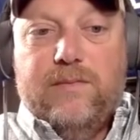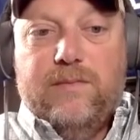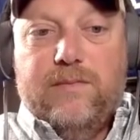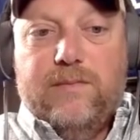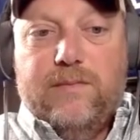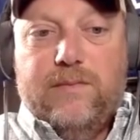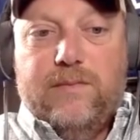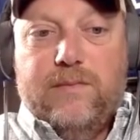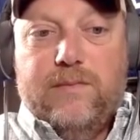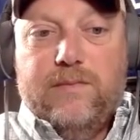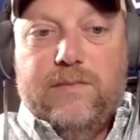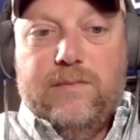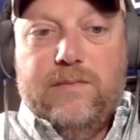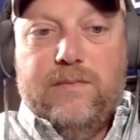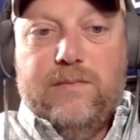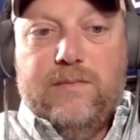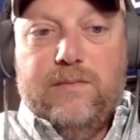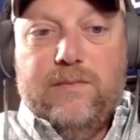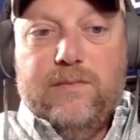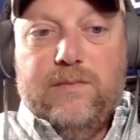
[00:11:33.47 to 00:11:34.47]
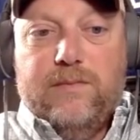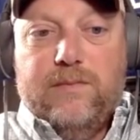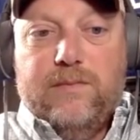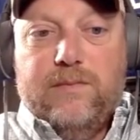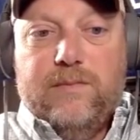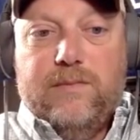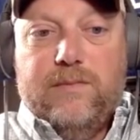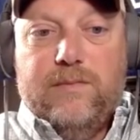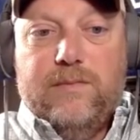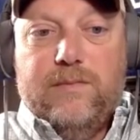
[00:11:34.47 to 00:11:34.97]

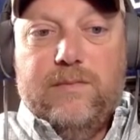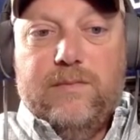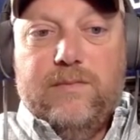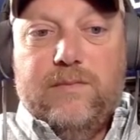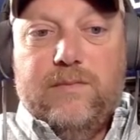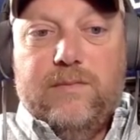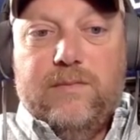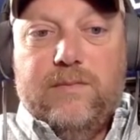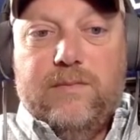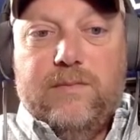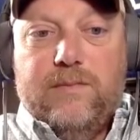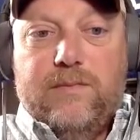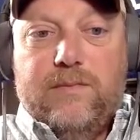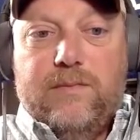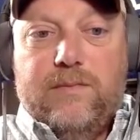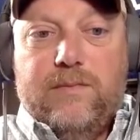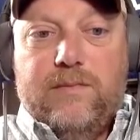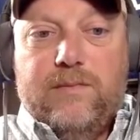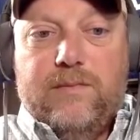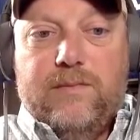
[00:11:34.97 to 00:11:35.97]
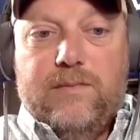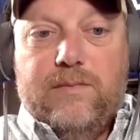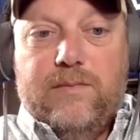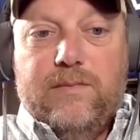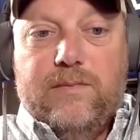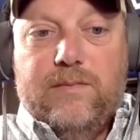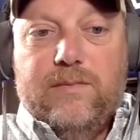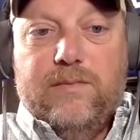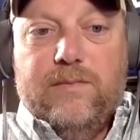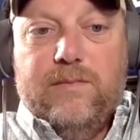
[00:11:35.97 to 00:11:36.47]

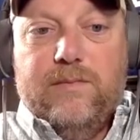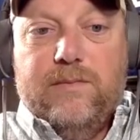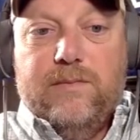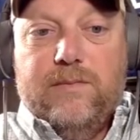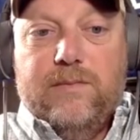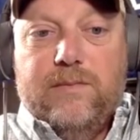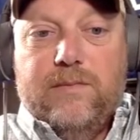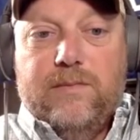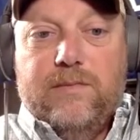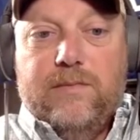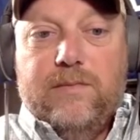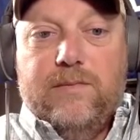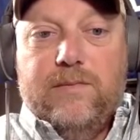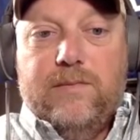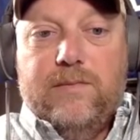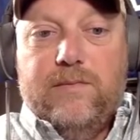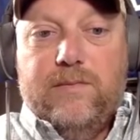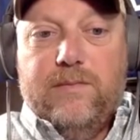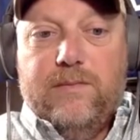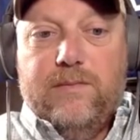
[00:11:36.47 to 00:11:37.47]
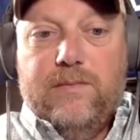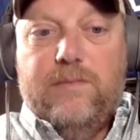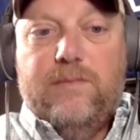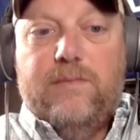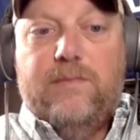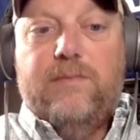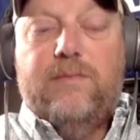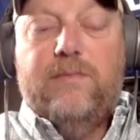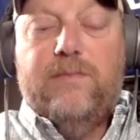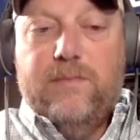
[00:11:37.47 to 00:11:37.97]

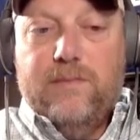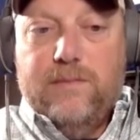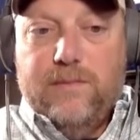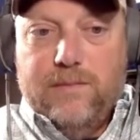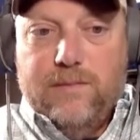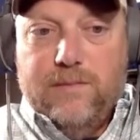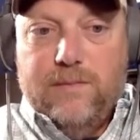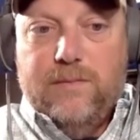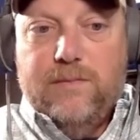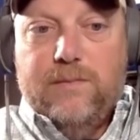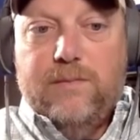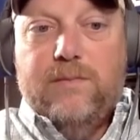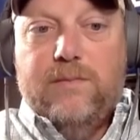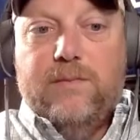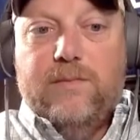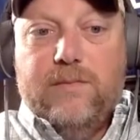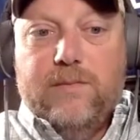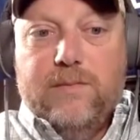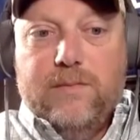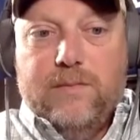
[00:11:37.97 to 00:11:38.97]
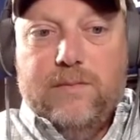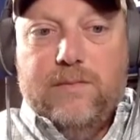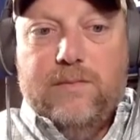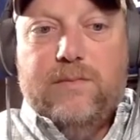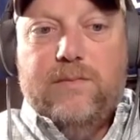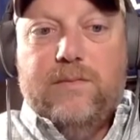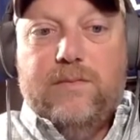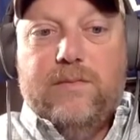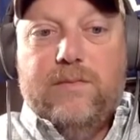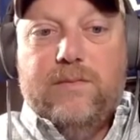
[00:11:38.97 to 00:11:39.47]

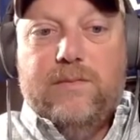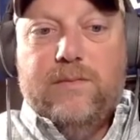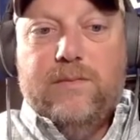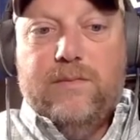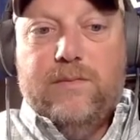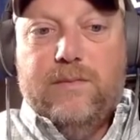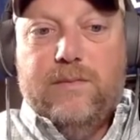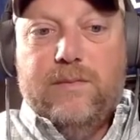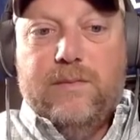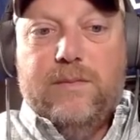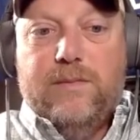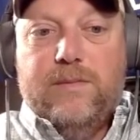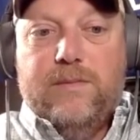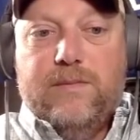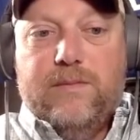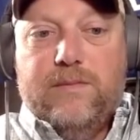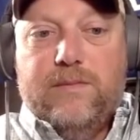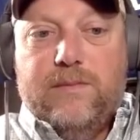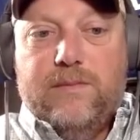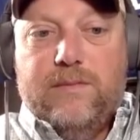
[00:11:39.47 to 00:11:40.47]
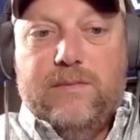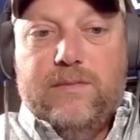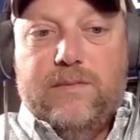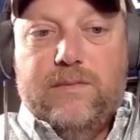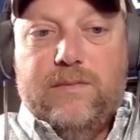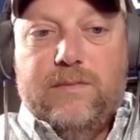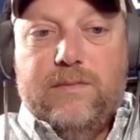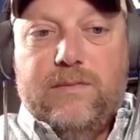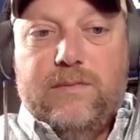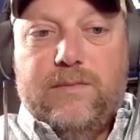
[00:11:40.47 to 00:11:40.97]

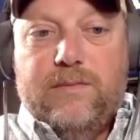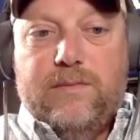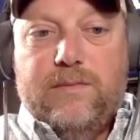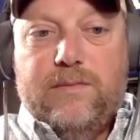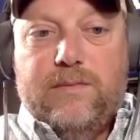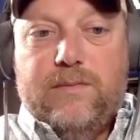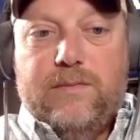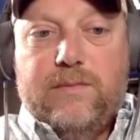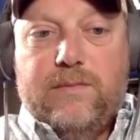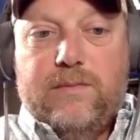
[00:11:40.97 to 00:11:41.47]
(not speaking)